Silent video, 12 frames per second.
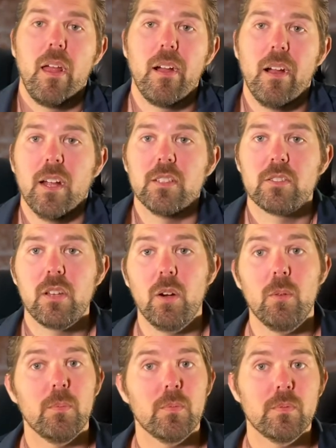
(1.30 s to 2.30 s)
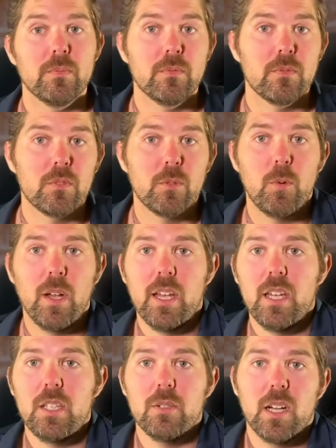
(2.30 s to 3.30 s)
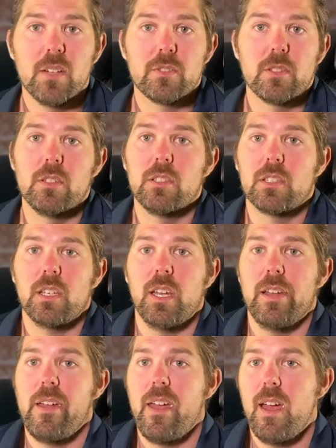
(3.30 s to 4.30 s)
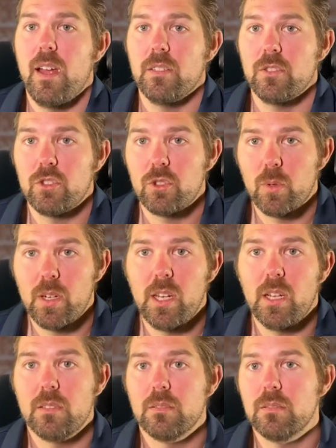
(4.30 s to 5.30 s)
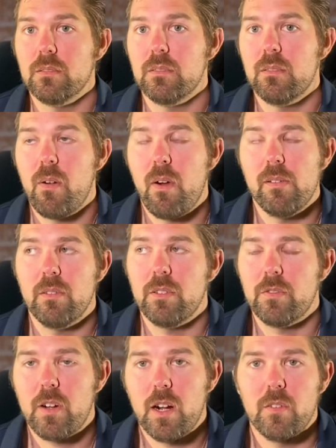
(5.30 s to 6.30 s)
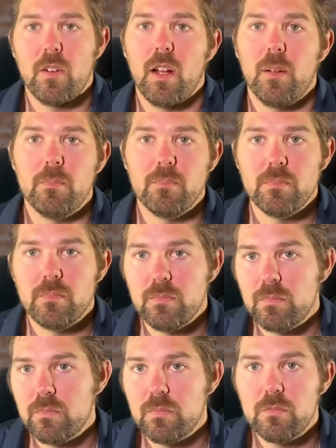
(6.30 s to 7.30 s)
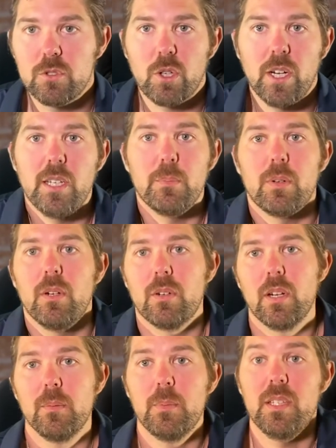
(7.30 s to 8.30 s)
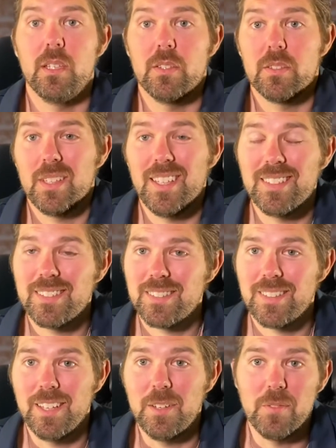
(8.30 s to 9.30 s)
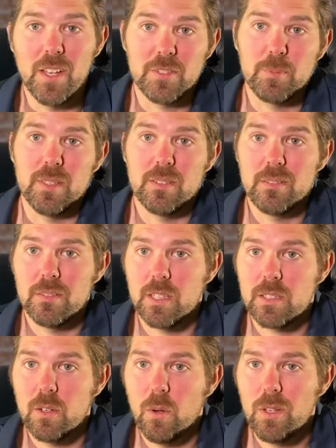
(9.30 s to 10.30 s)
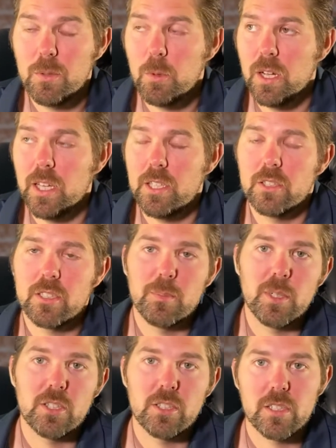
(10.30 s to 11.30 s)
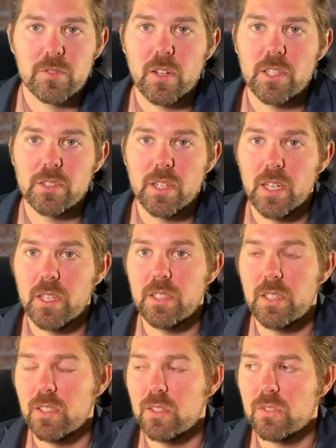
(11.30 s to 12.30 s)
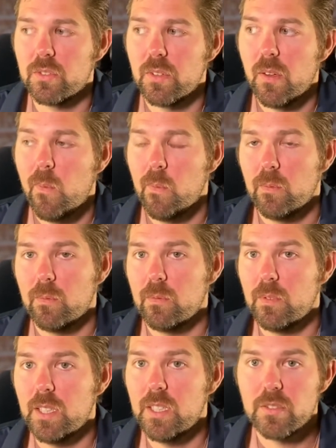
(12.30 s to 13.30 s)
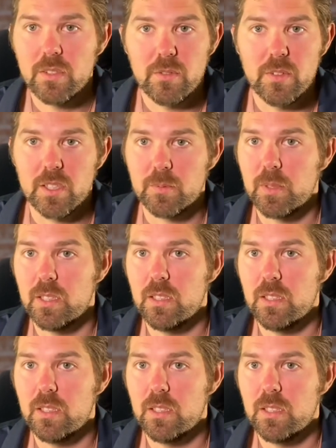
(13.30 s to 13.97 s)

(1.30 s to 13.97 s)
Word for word: All right, so the way you have to look at joining the FireVibe training program is it's an investment. Like the only way you're going to be able to justify in your head is it is an investment.